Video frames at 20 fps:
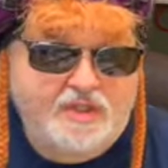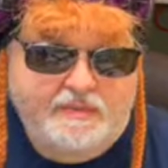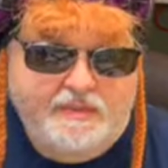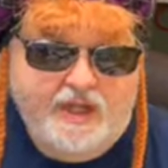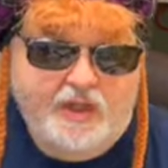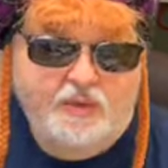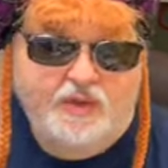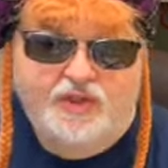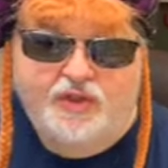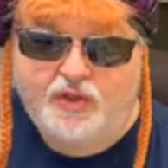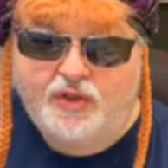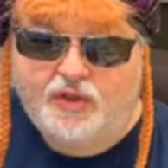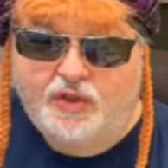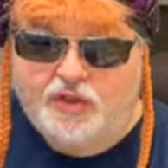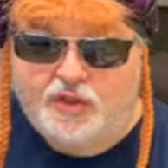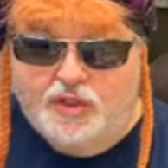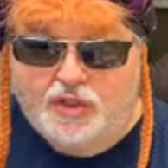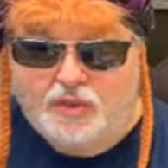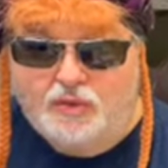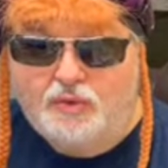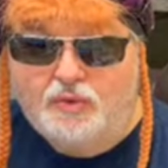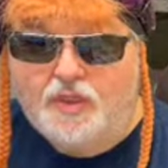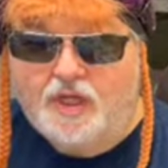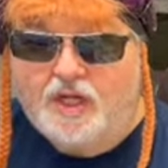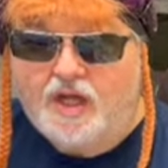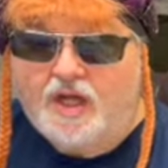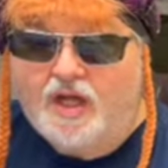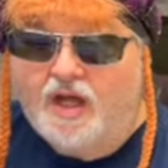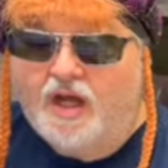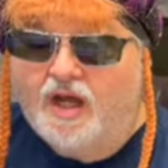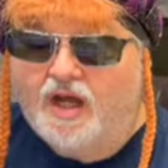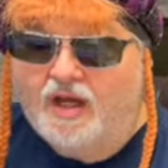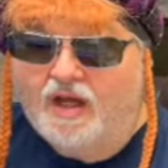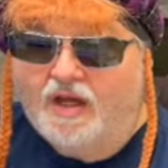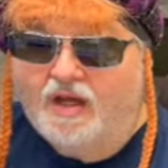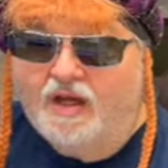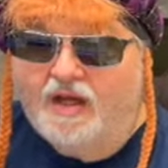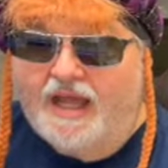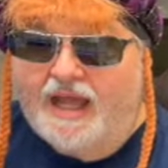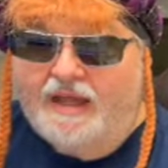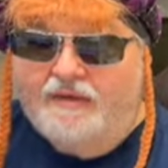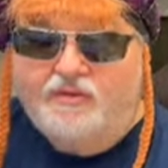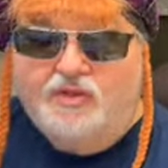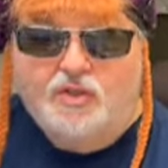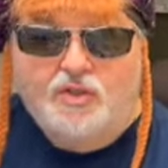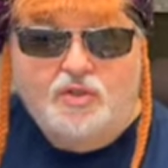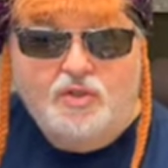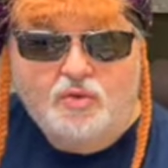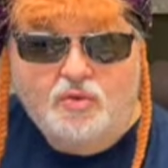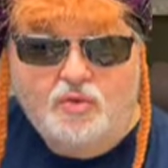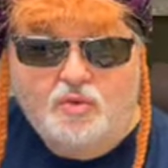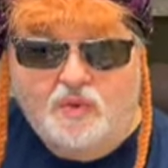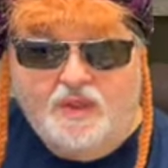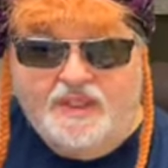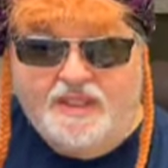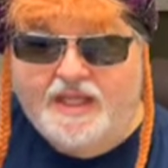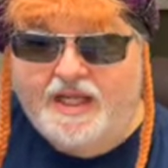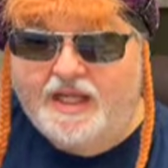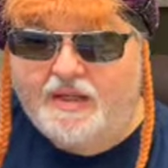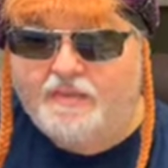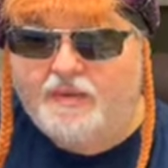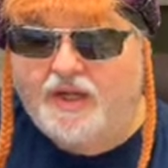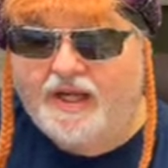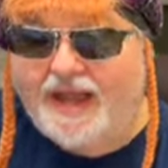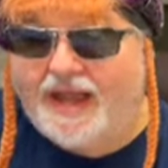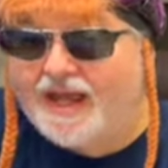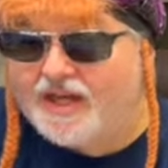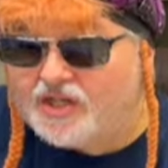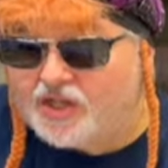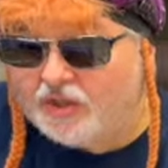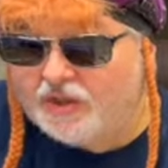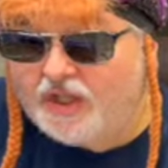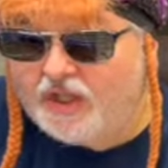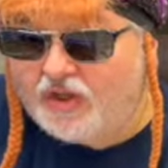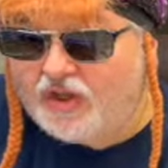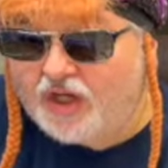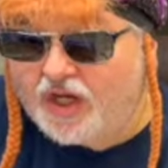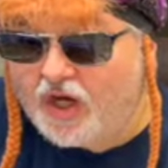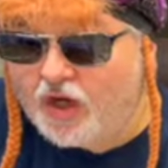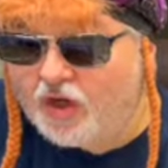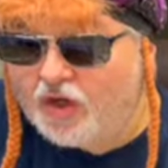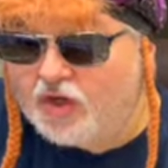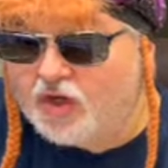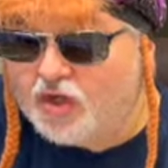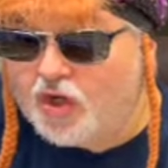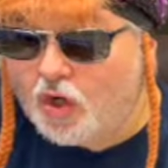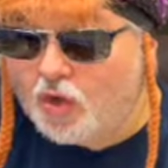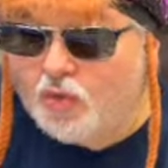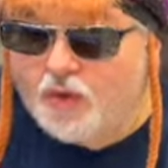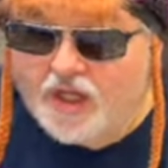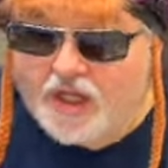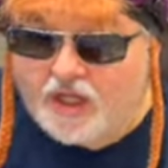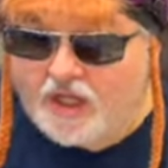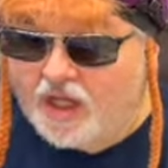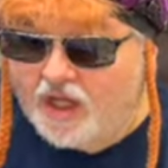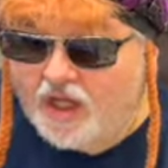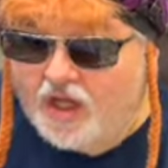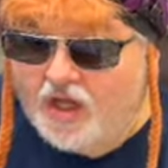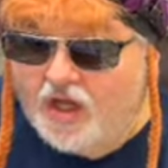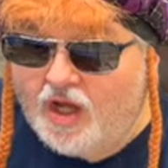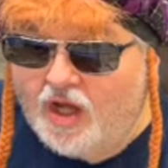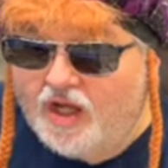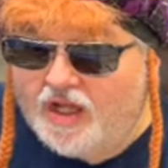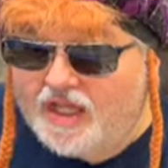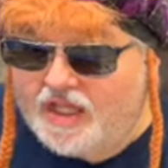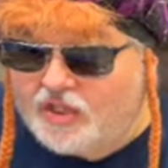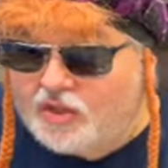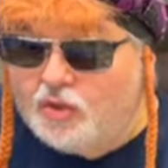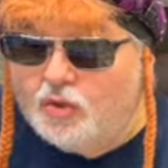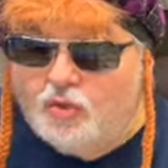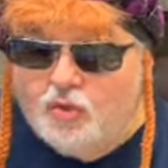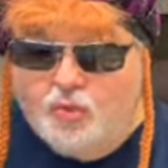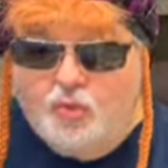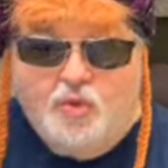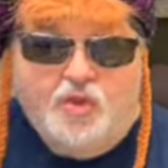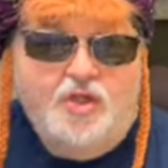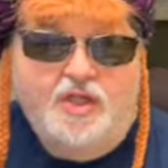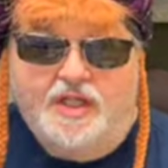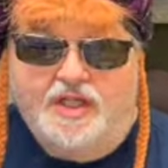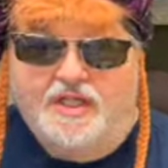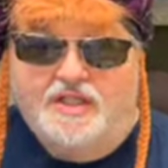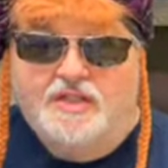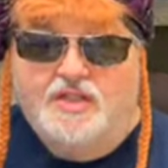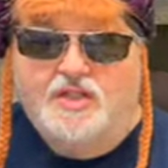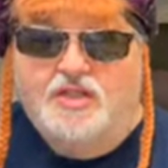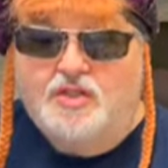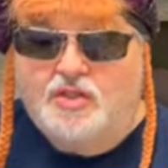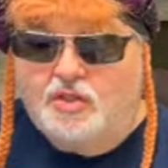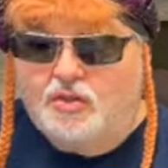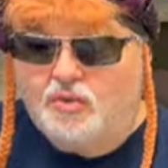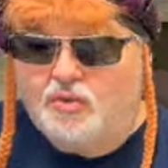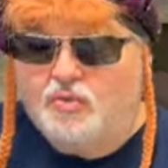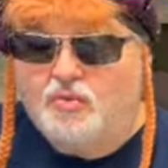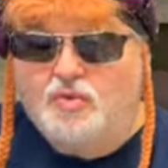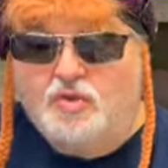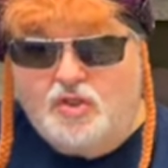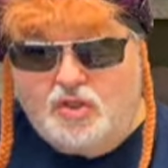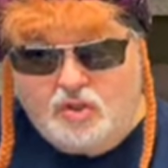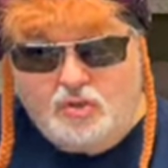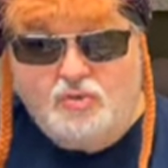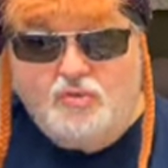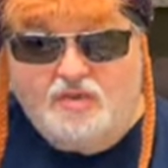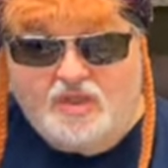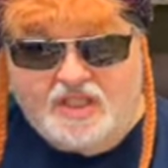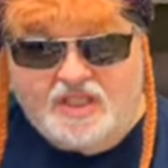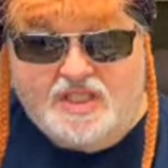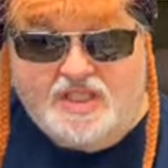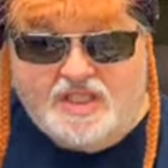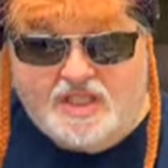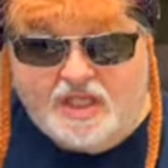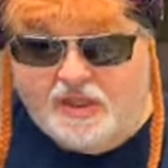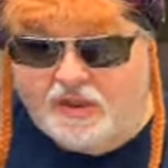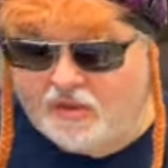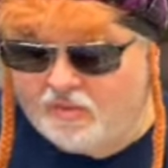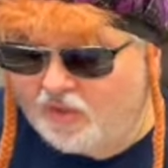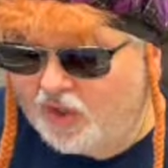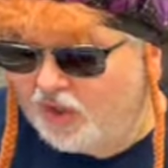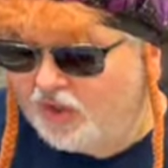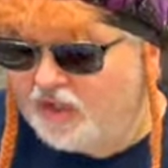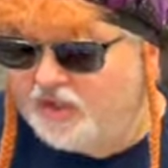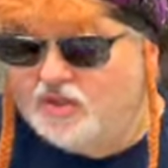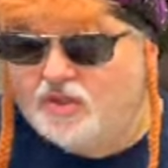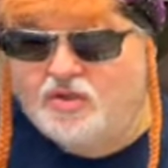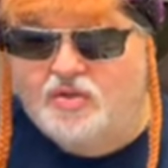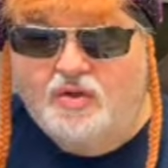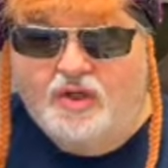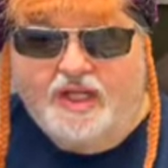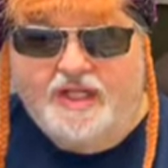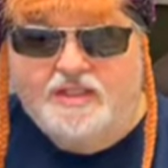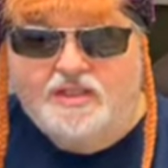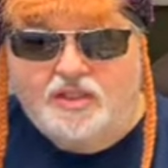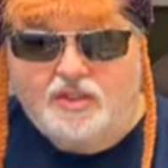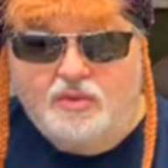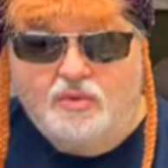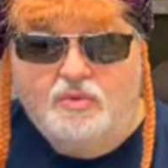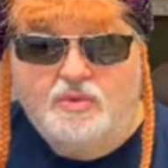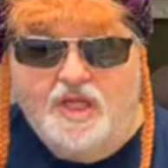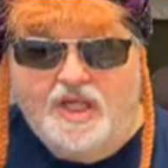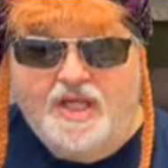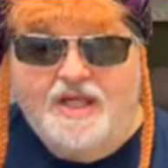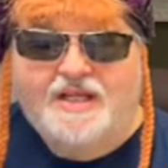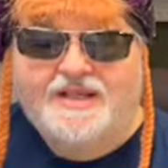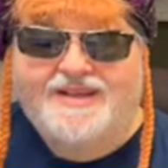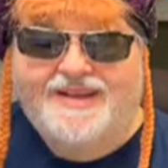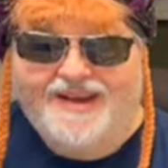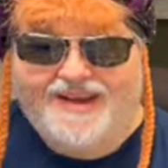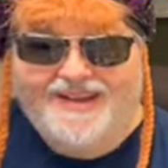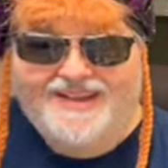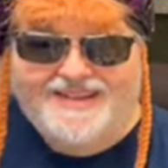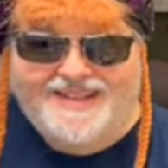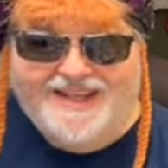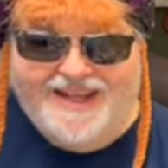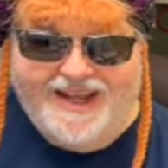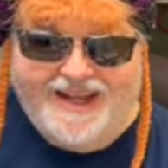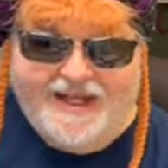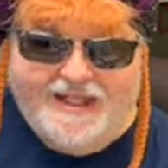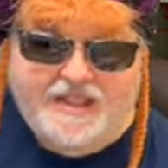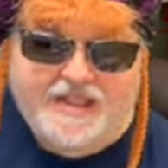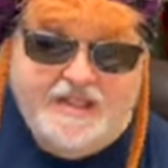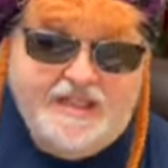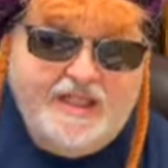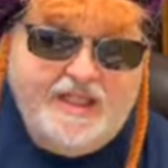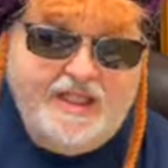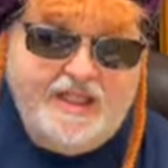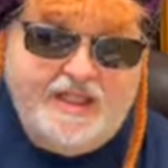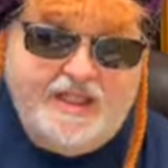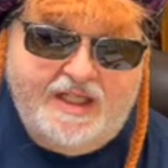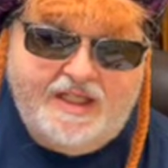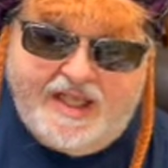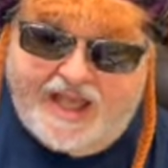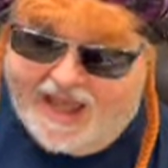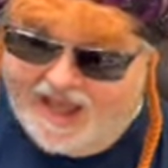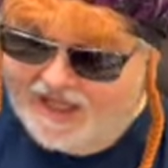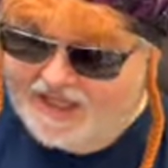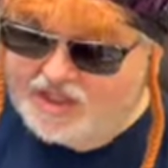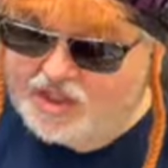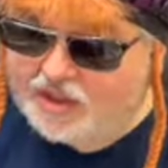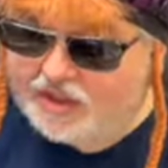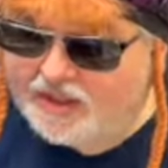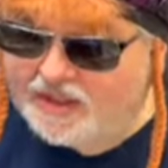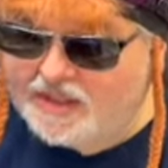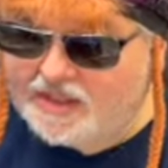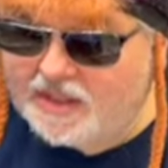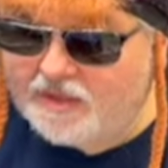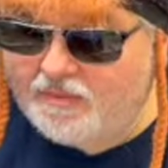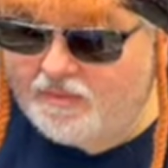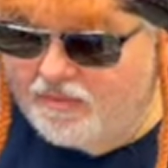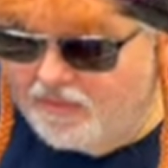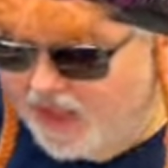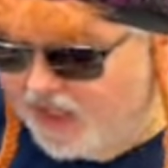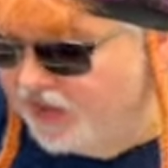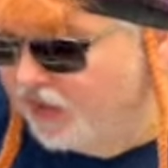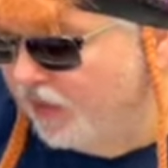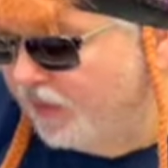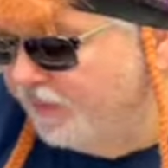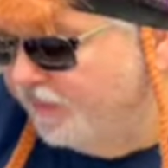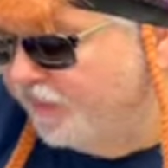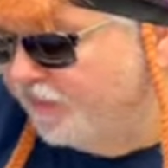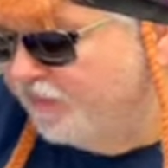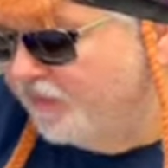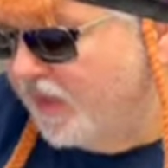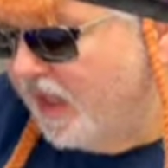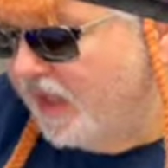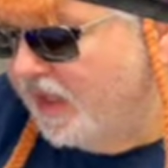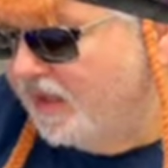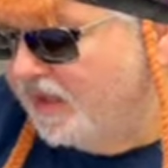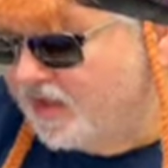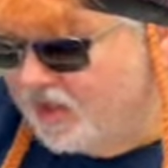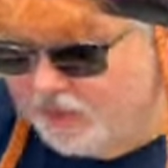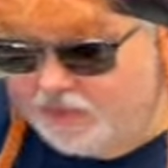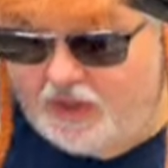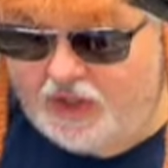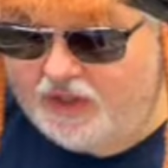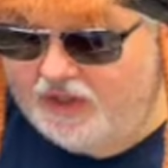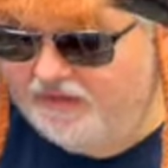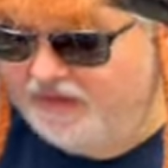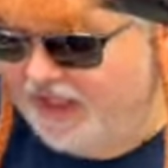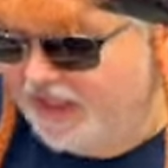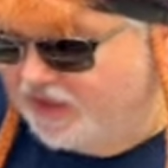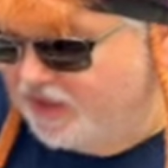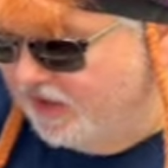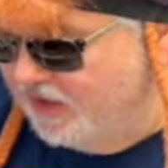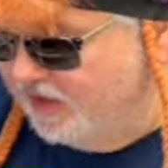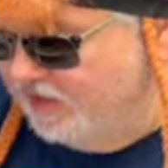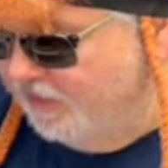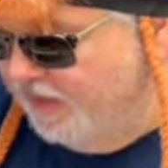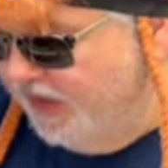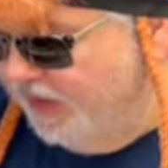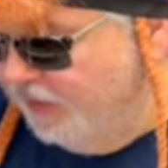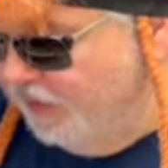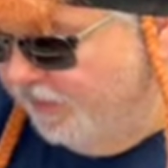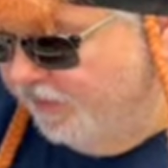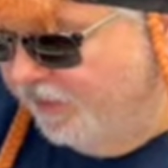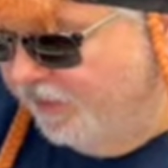about what they're going to do uh, after school one day, but actually they are going into the woods to do this ceremony to try to contact Angela's mother, the spirit of Angela's mother.